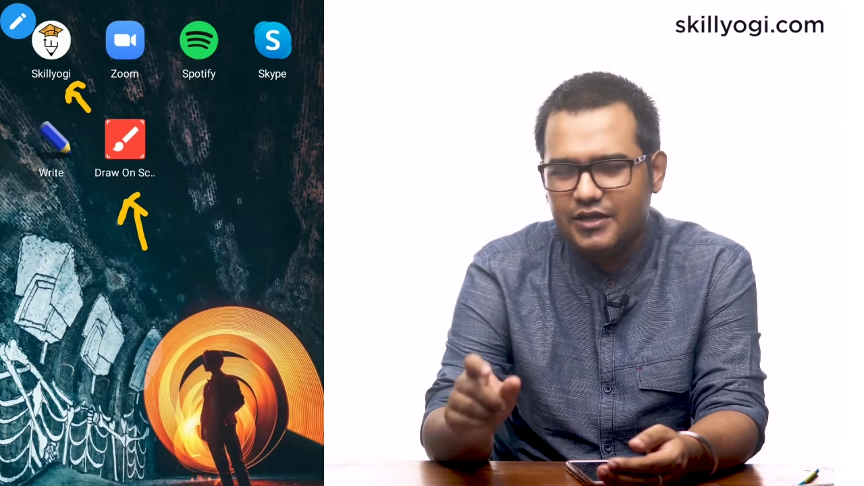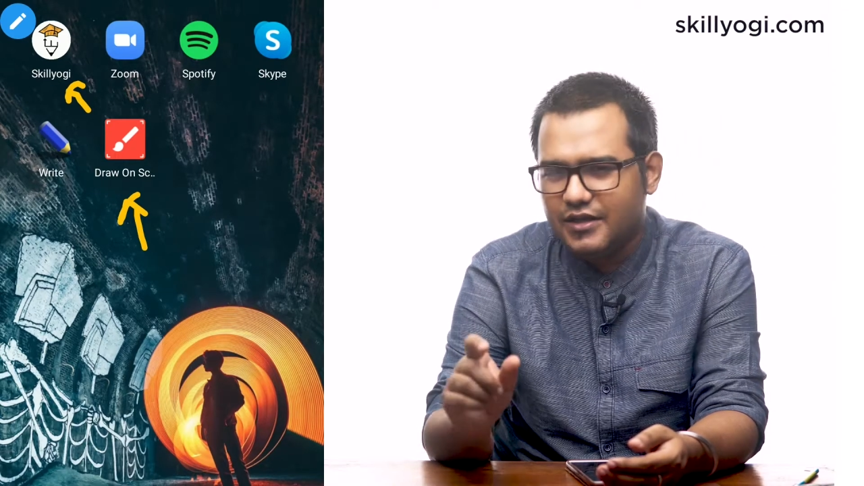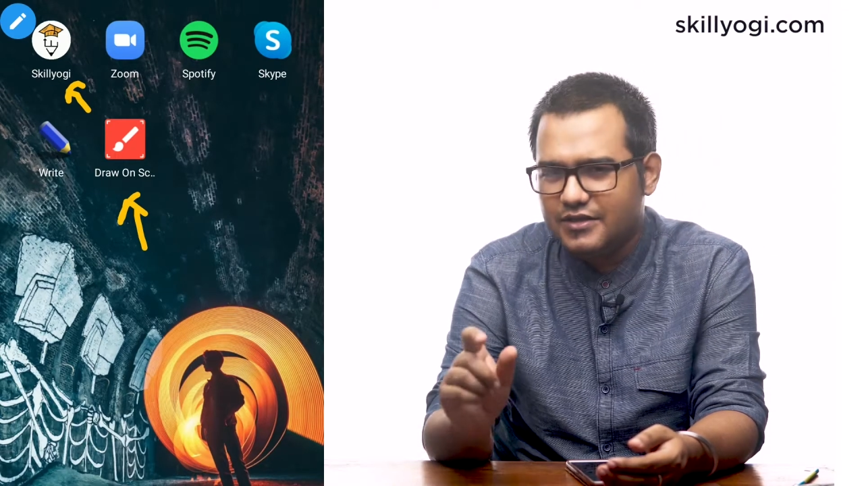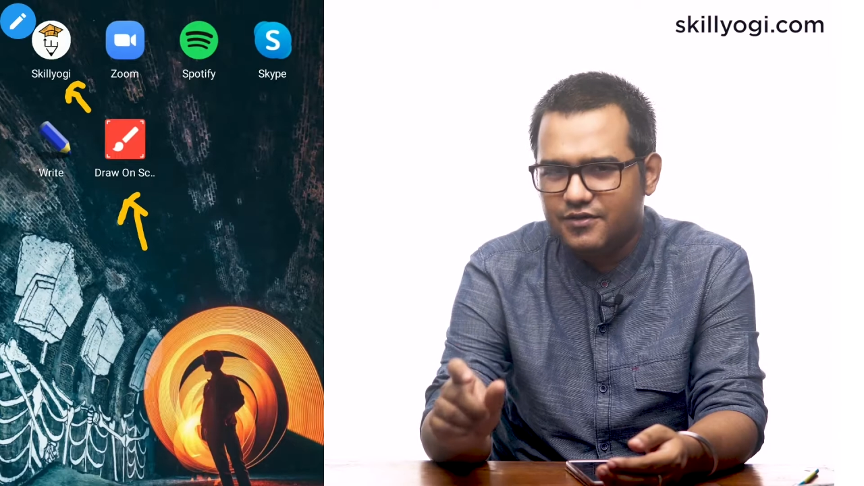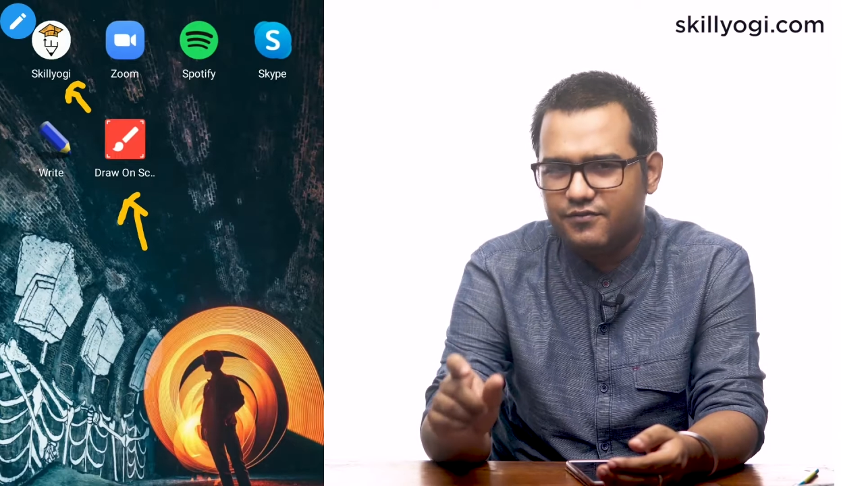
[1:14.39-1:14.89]

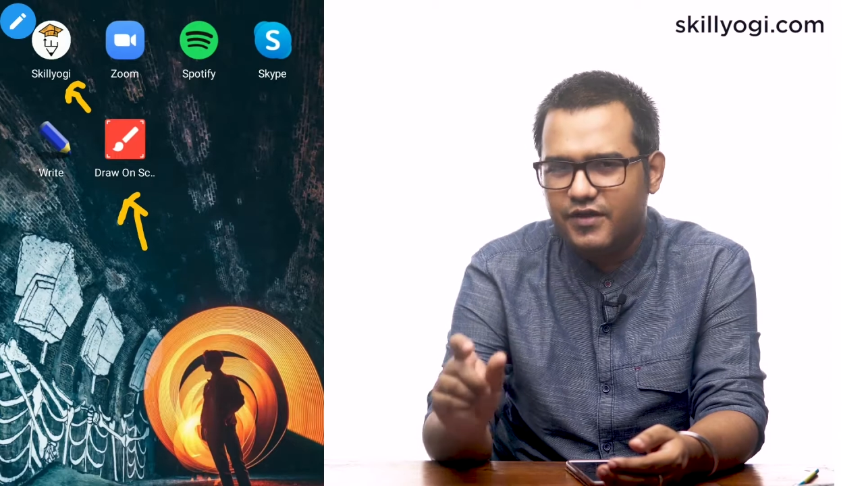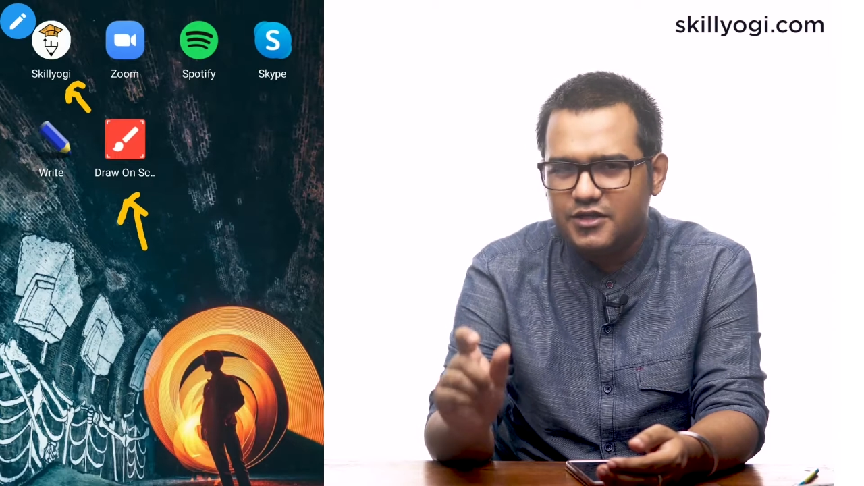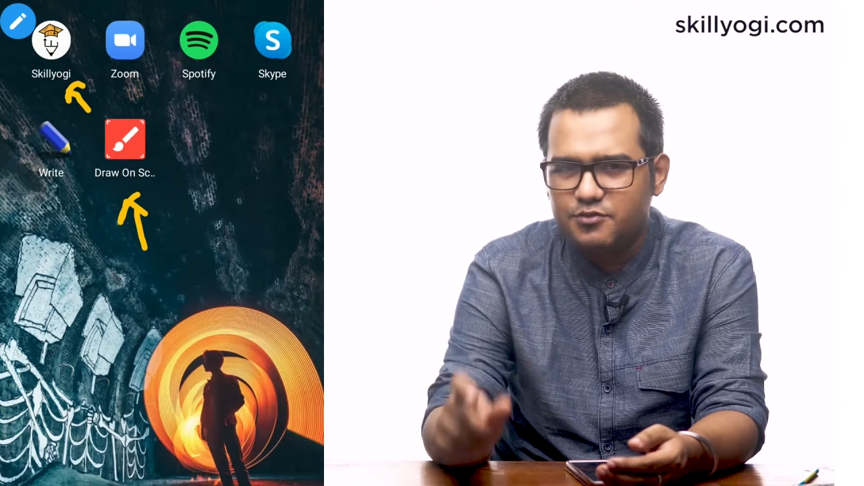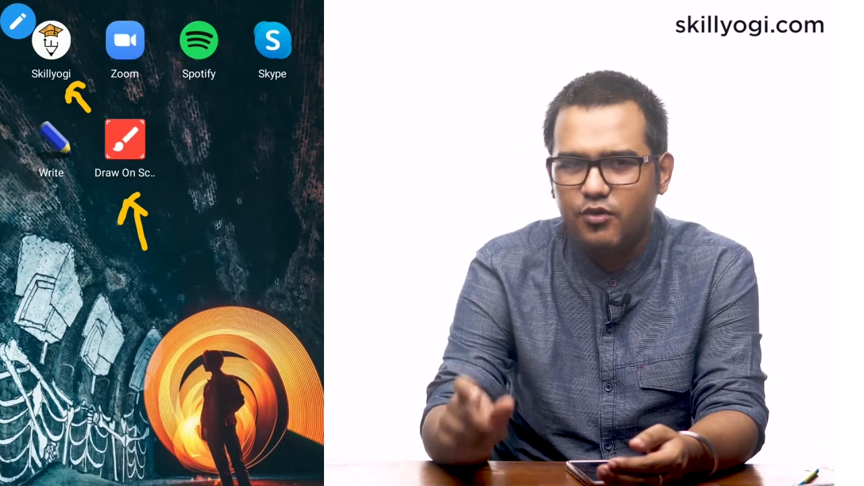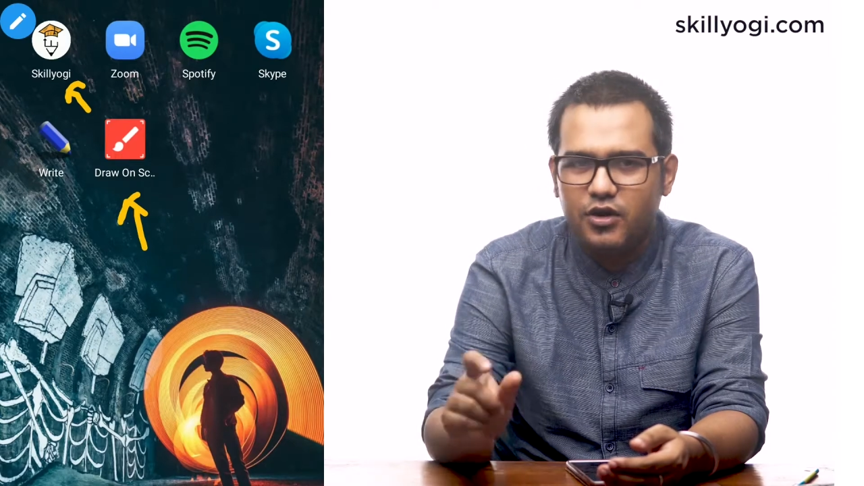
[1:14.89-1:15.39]
It's a very
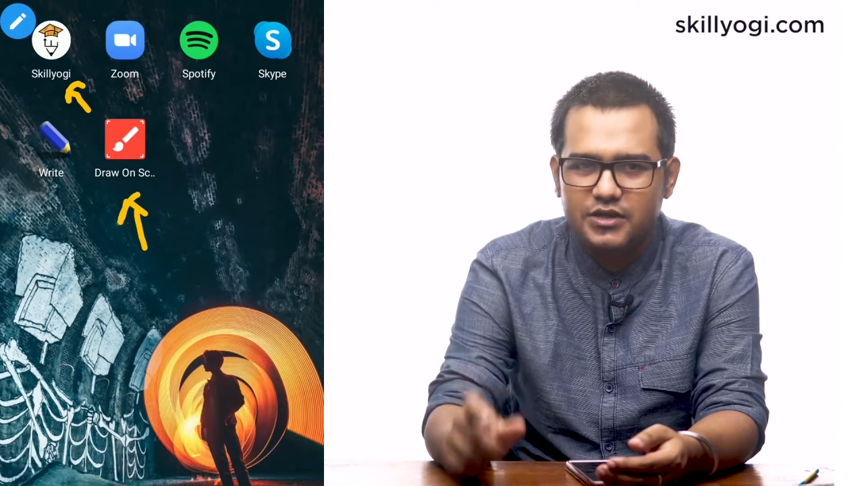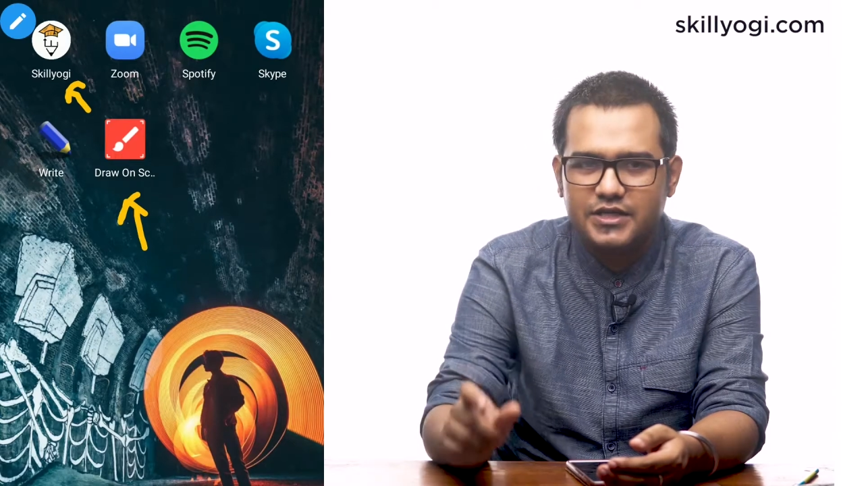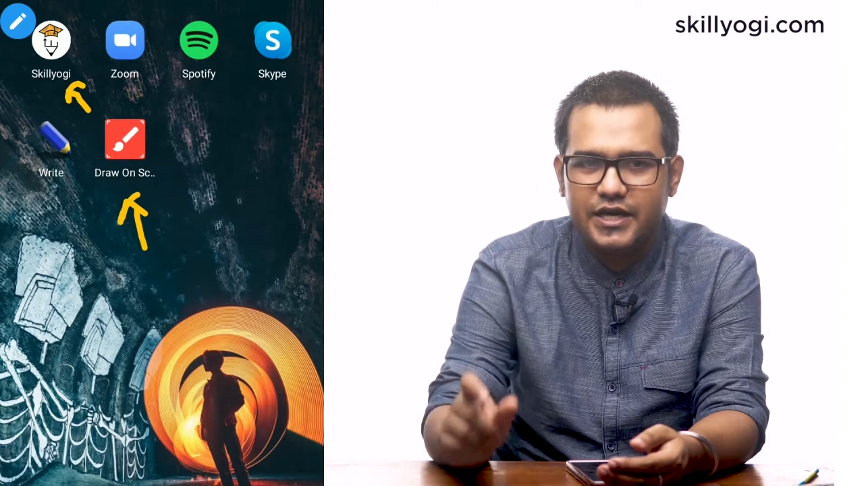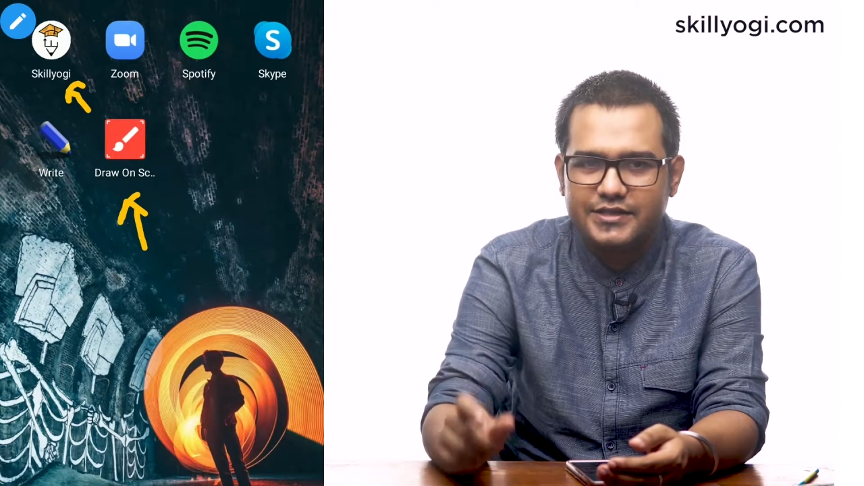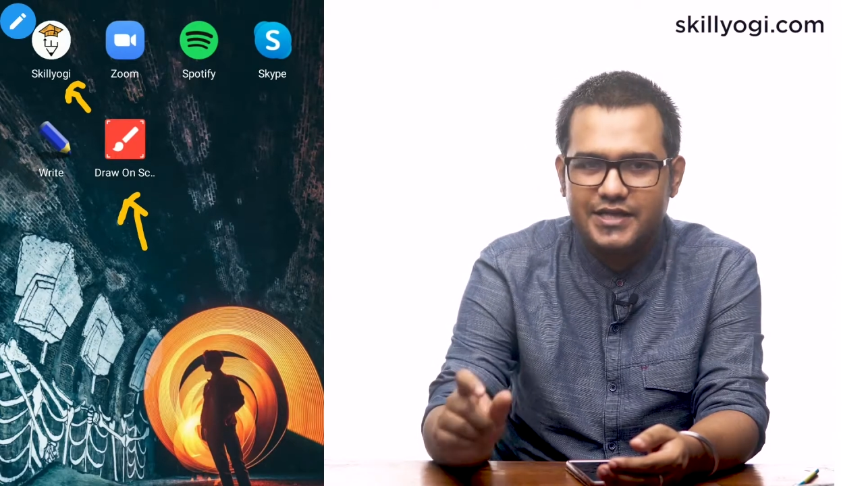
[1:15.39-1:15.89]
small
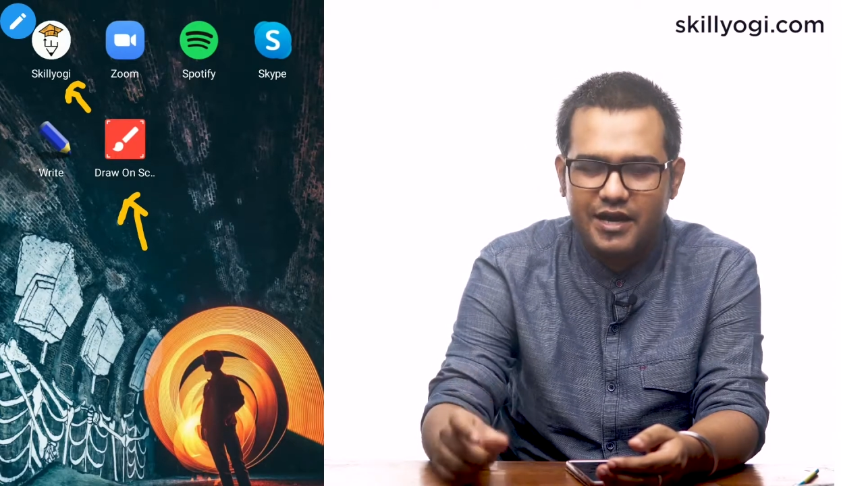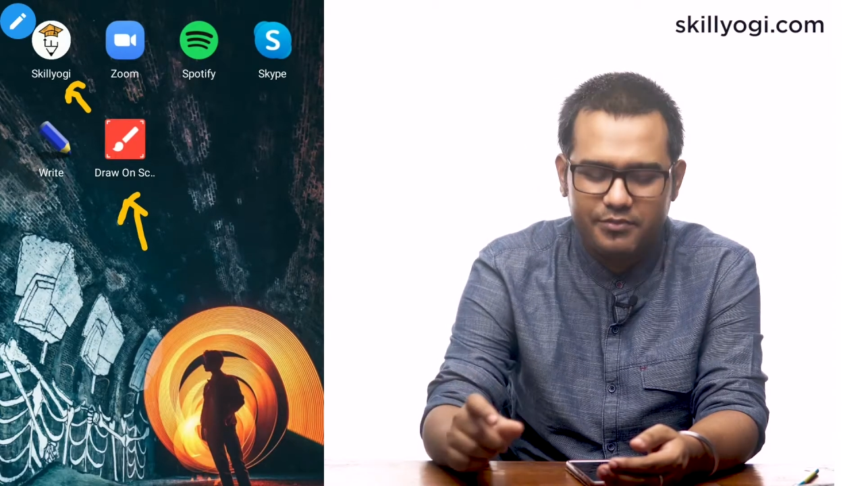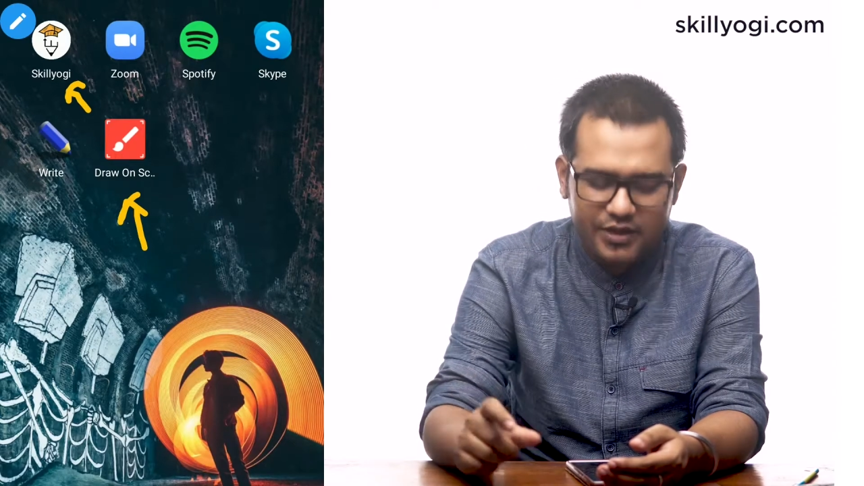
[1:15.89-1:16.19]
size app.